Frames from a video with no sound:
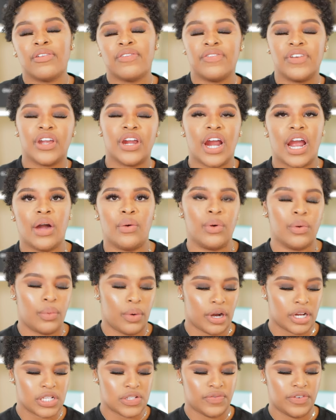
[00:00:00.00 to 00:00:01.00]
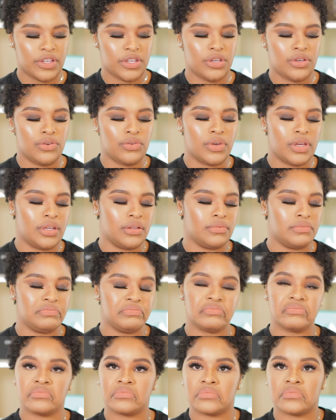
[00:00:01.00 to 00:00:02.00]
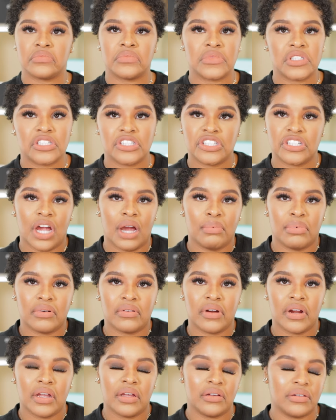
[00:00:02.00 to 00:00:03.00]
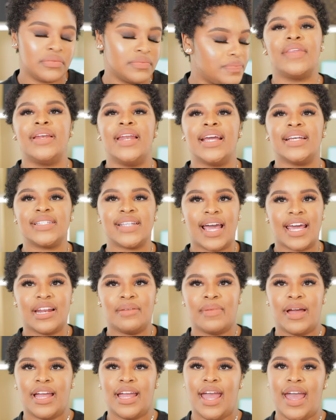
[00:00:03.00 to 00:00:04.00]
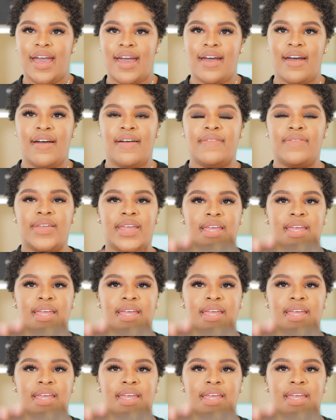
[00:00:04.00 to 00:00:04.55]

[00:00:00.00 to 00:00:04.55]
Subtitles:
figure out what works for you and shop around. The next item I have